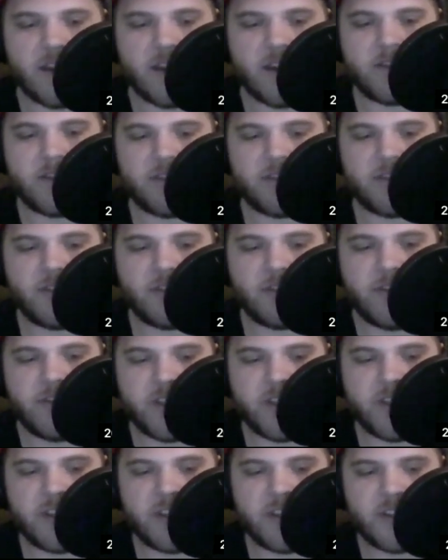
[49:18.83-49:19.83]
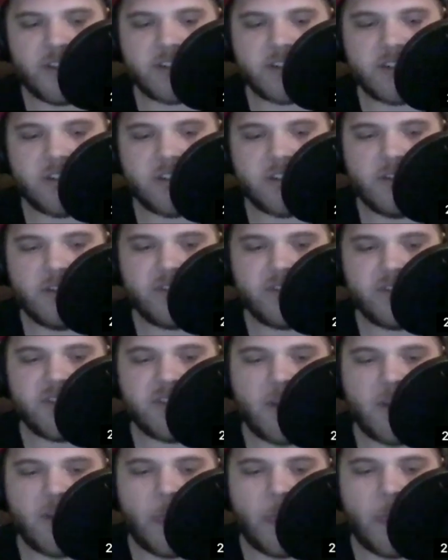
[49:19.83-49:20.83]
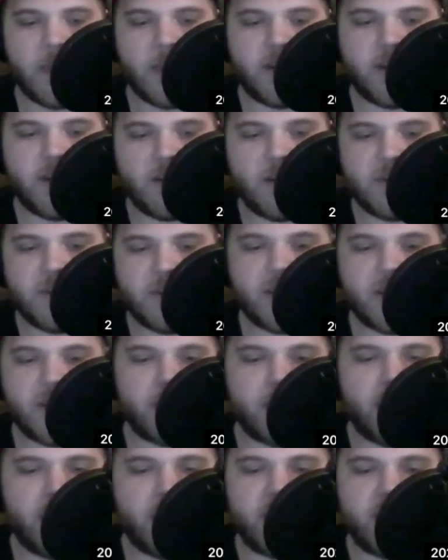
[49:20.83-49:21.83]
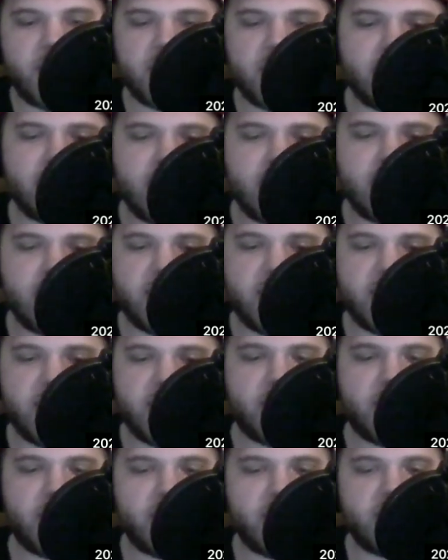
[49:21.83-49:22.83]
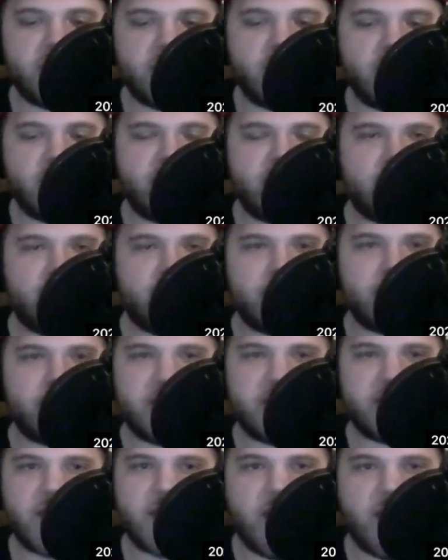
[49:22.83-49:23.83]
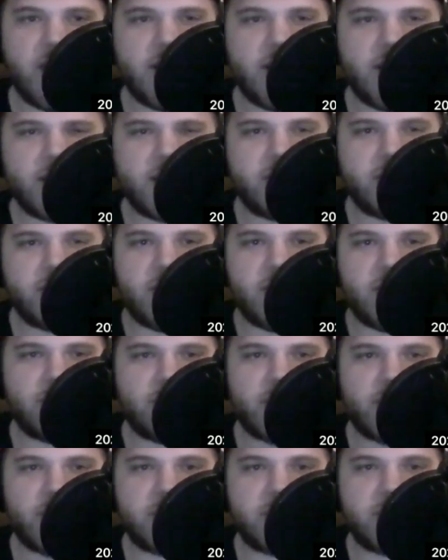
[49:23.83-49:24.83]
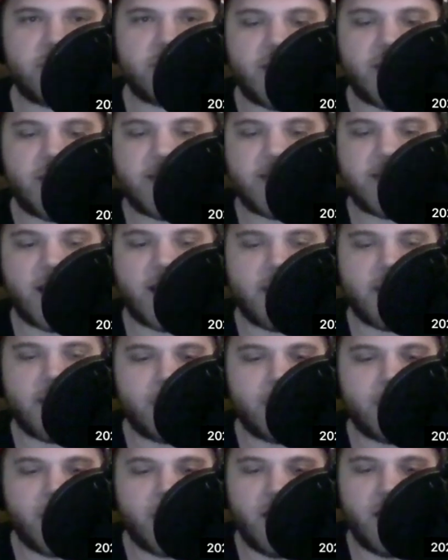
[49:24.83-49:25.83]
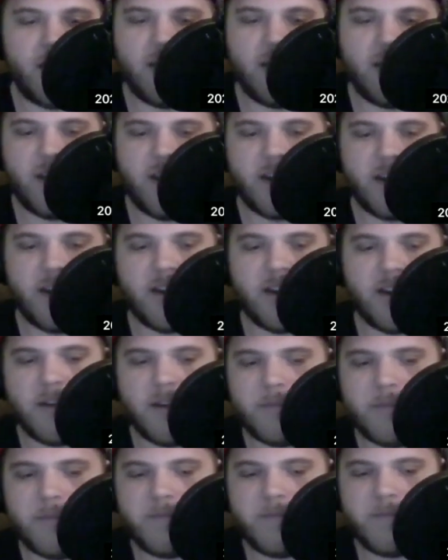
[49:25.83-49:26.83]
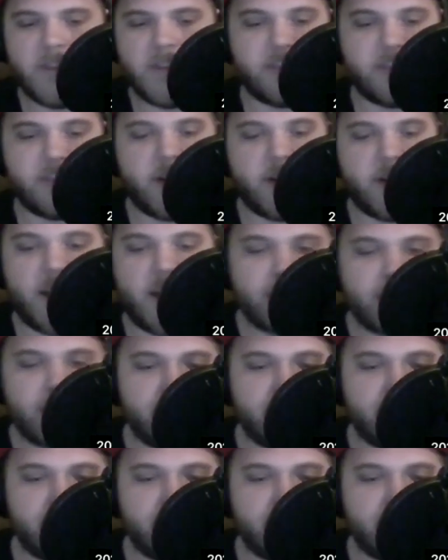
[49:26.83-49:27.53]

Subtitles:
Don't even think that's close. He's got great agility. He's got those loose hips. He can change direction on a dime. He's great after the